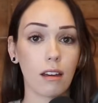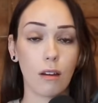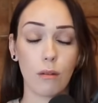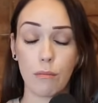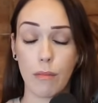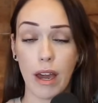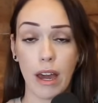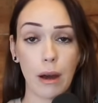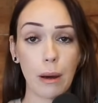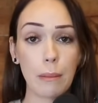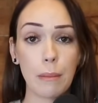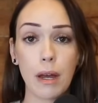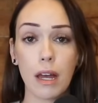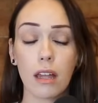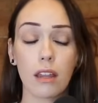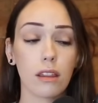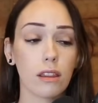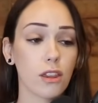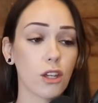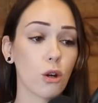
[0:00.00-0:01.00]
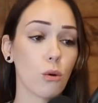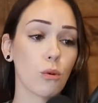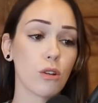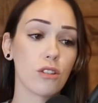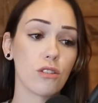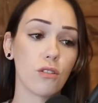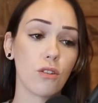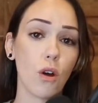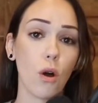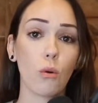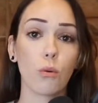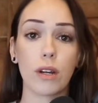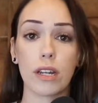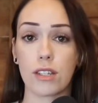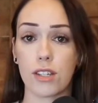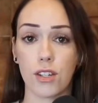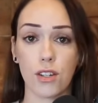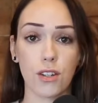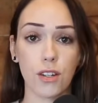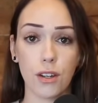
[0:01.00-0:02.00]
Ma'am, there was no
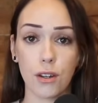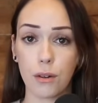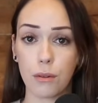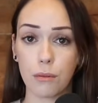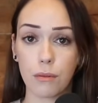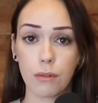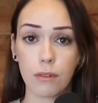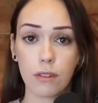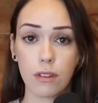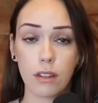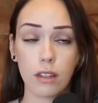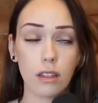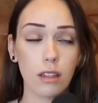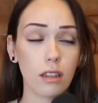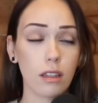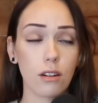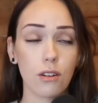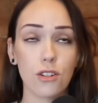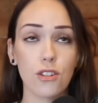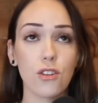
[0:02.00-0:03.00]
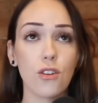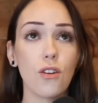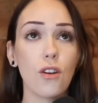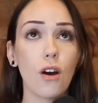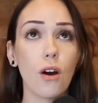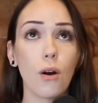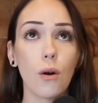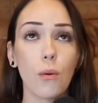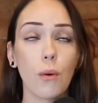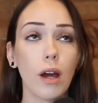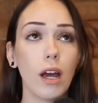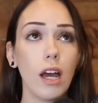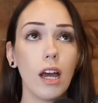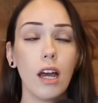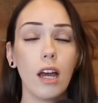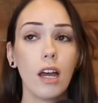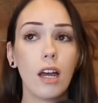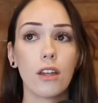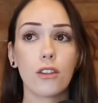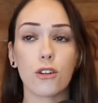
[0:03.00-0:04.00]
reason to. There's no
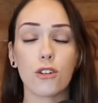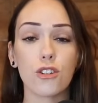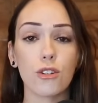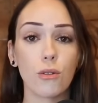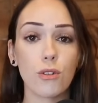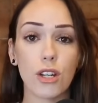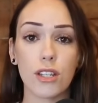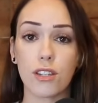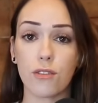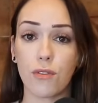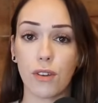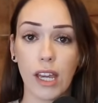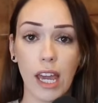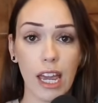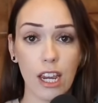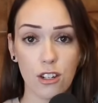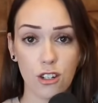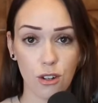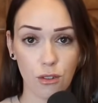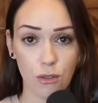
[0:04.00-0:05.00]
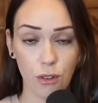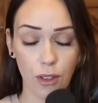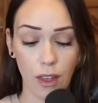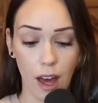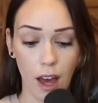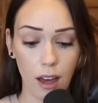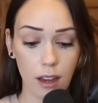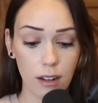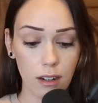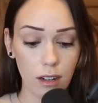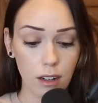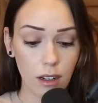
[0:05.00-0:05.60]
justification for that.